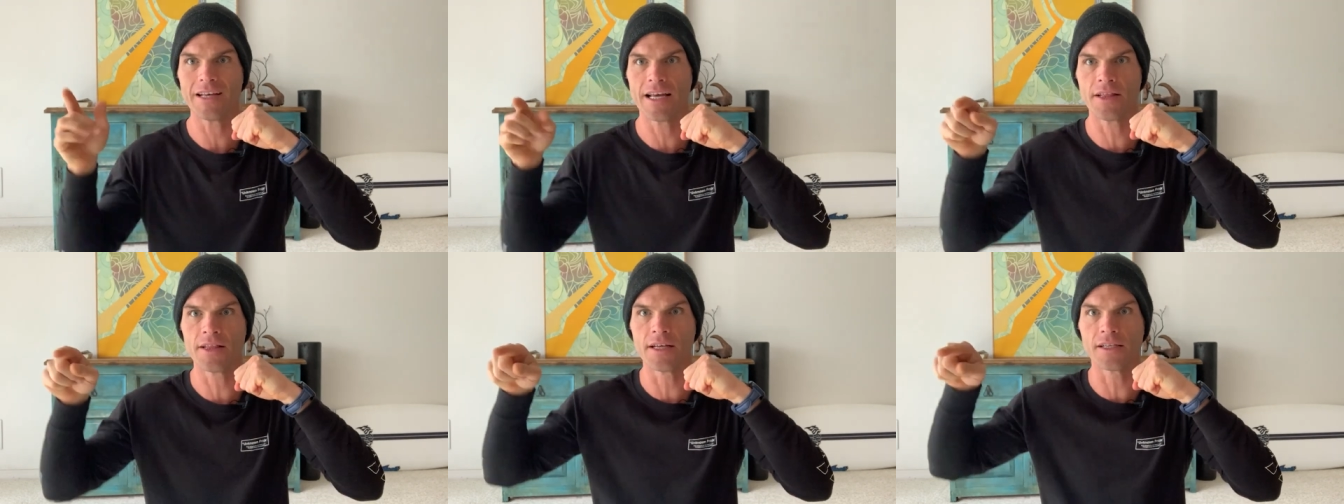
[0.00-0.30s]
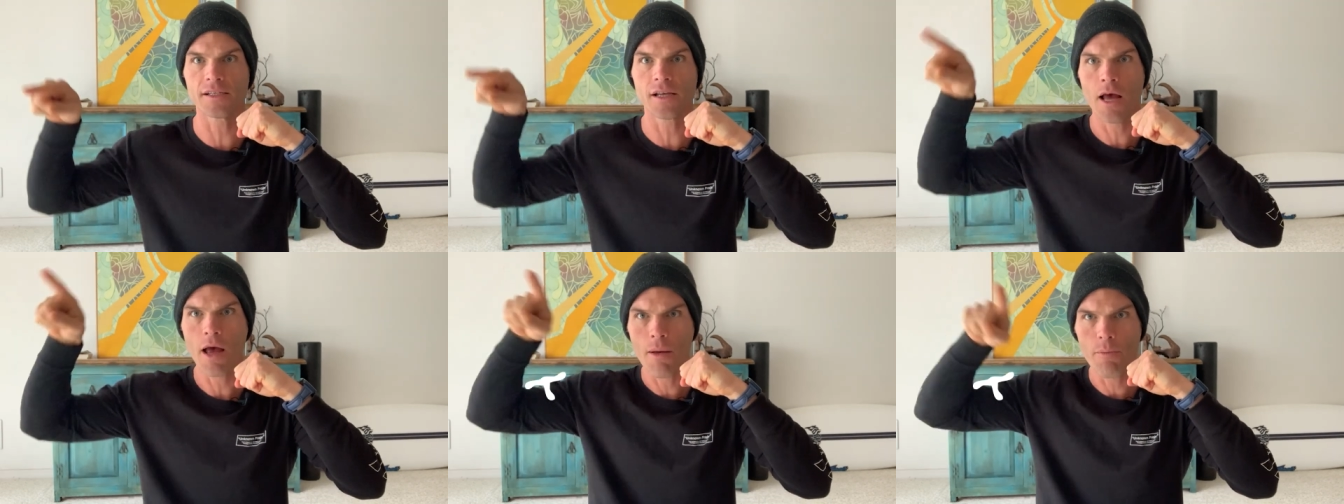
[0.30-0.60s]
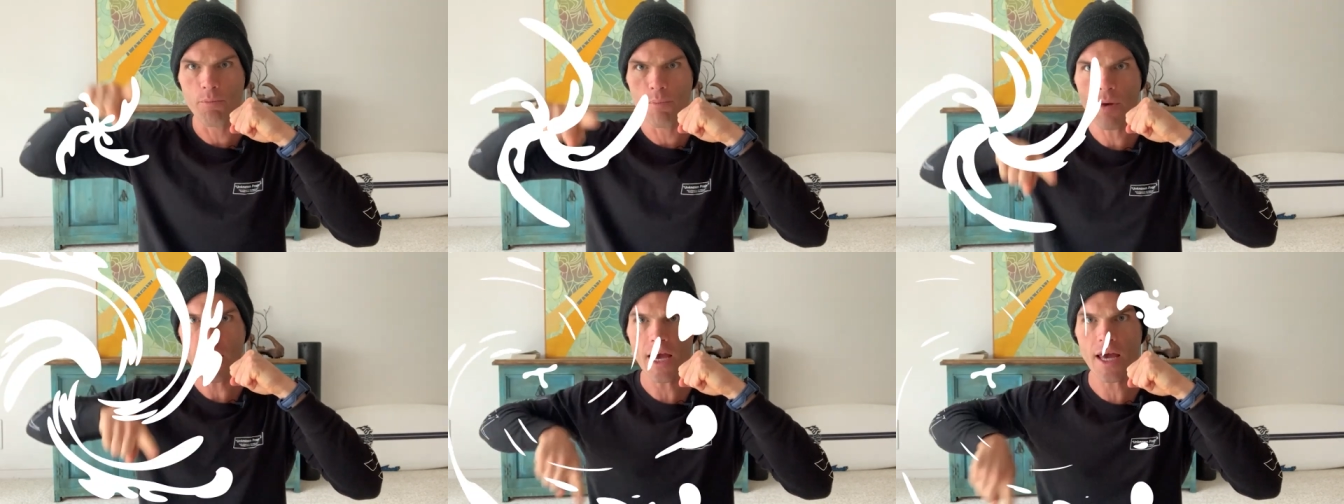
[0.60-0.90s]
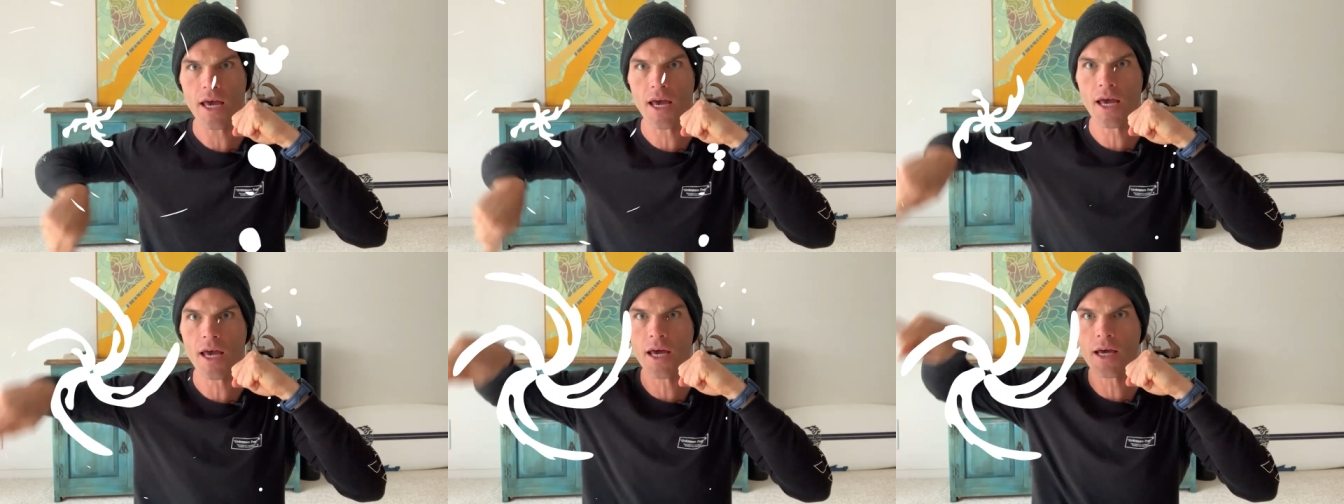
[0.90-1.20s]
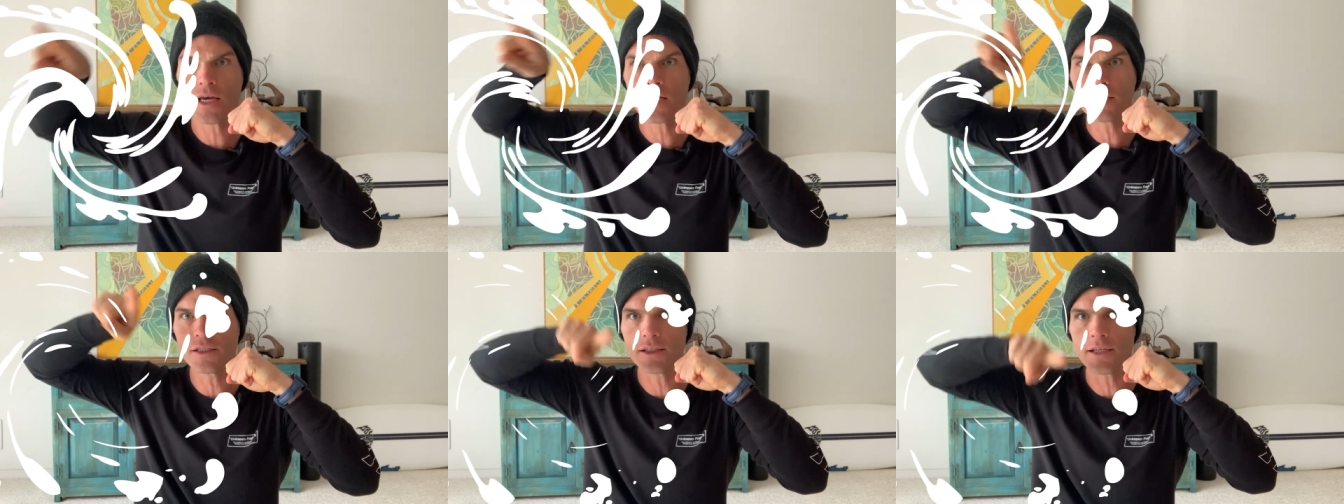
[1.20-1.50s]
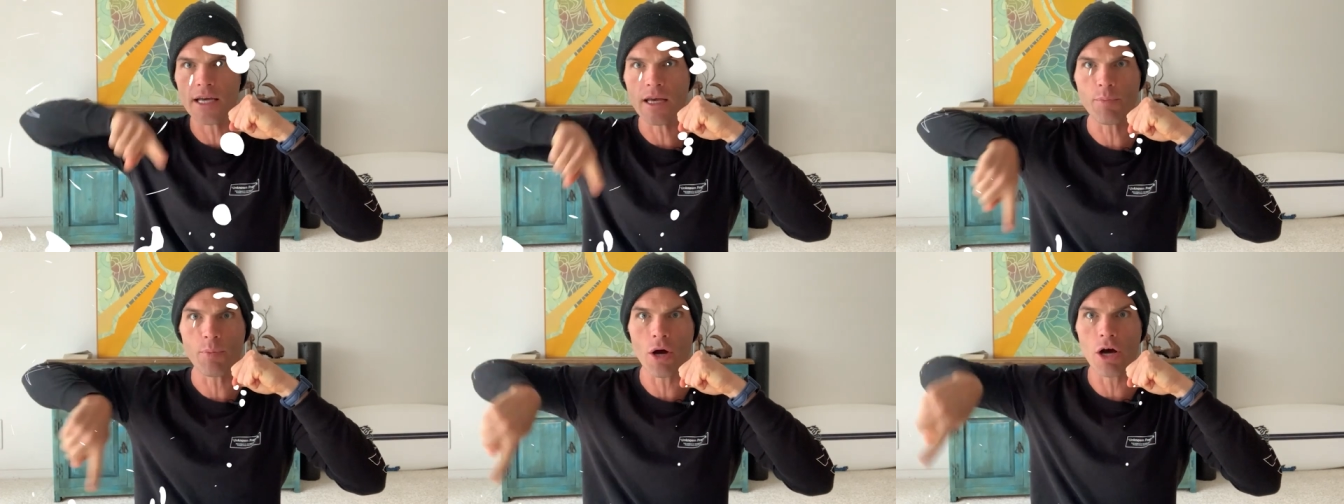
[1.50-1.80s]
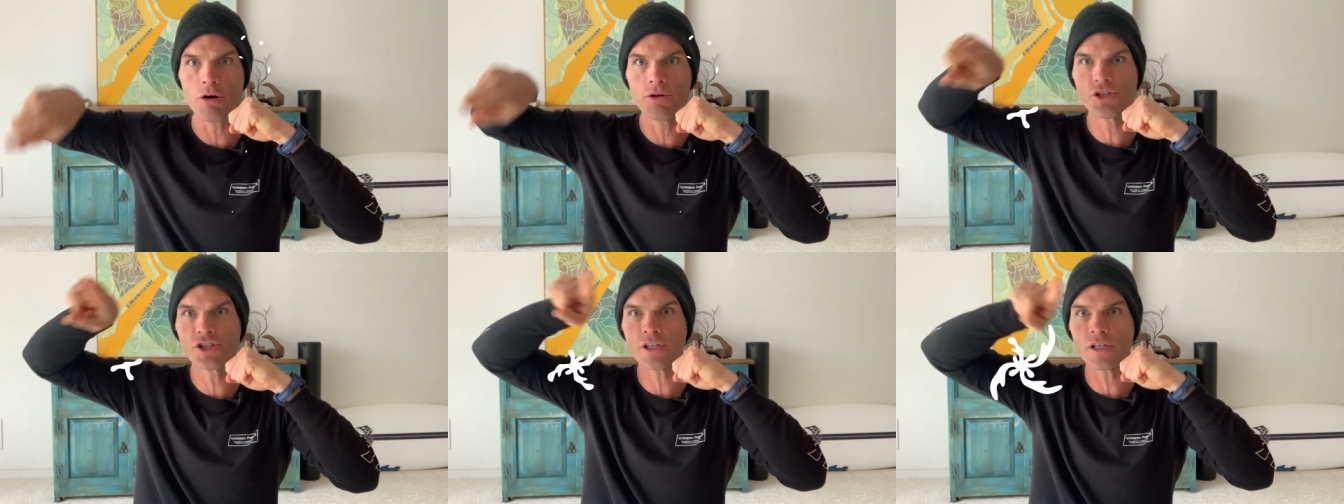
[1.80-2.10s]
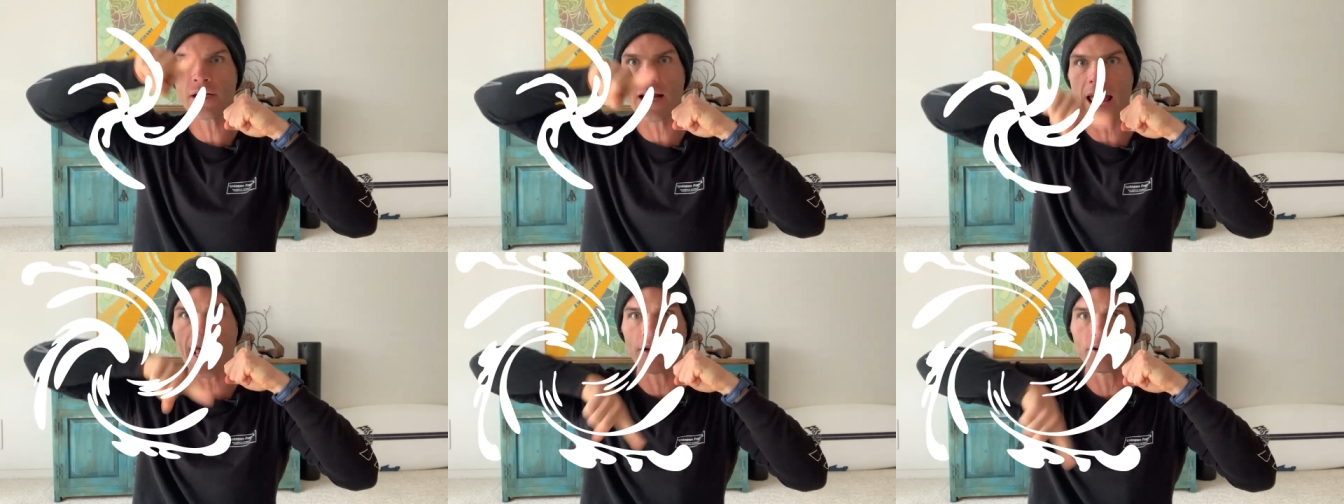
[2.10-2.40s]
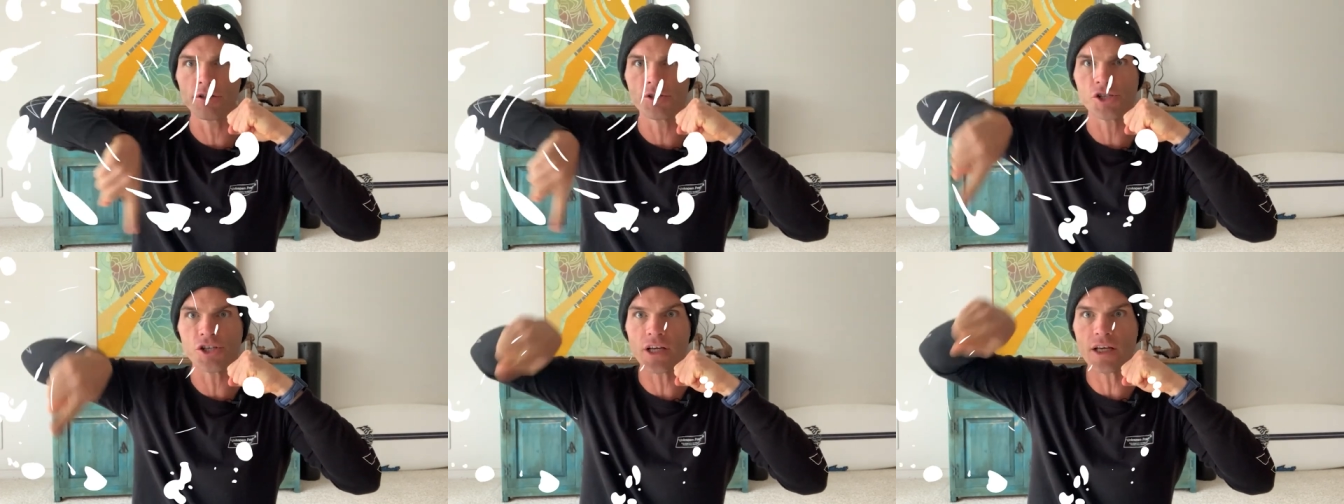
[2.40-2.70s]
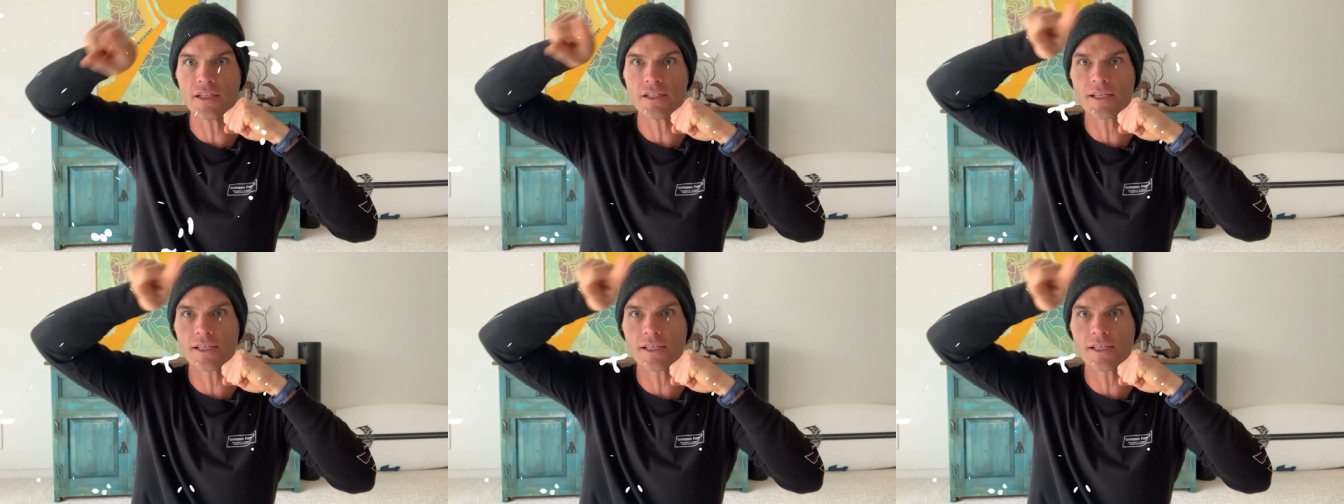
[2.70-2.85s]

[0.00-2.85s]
And this big deep ocean energy